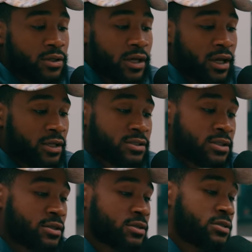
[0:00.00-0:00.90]
the
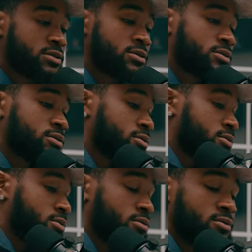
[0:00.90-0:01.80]
assets to,
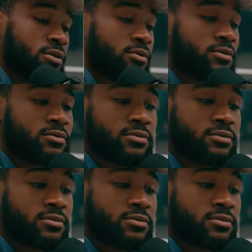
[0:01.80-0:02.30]
you know,